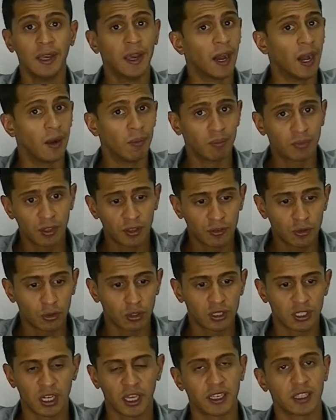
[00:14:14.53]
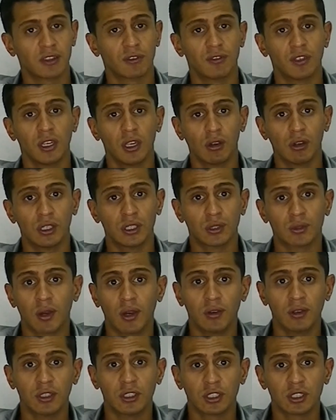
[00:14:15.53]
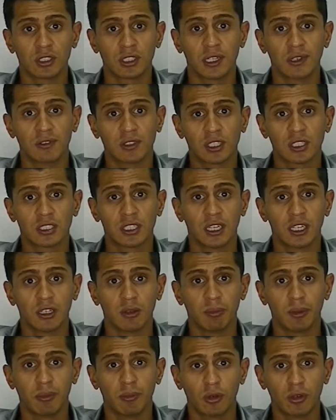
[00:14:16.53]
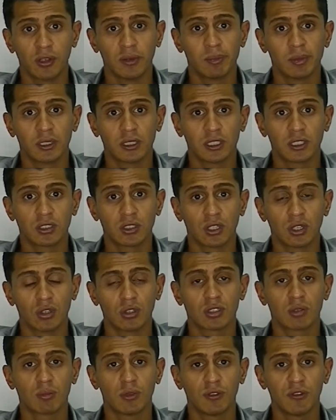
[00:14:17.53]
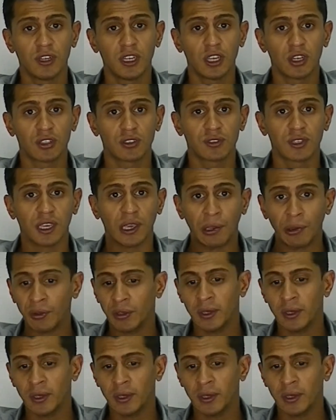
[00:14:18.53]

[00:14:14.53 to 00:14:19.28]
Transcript: Um, of course, like the video as well. It just gives us a little bit more impetus to do some more videos for you.